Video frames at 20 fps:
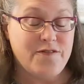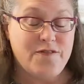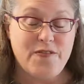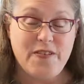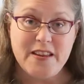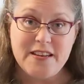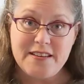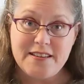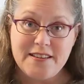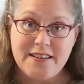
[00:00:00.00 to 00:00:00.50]

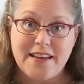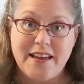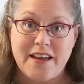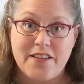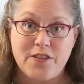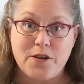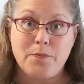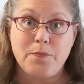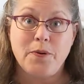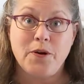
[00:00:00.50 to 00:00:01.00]
fit
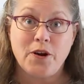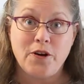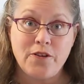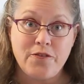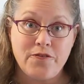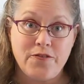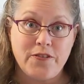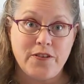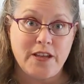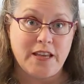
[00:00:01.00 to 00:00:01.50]
together
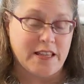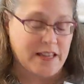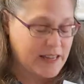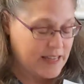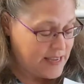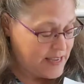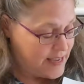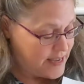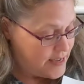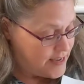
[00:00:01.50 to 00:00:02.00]

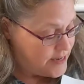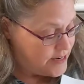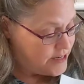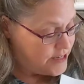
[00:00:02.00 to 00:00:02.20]
perfectly,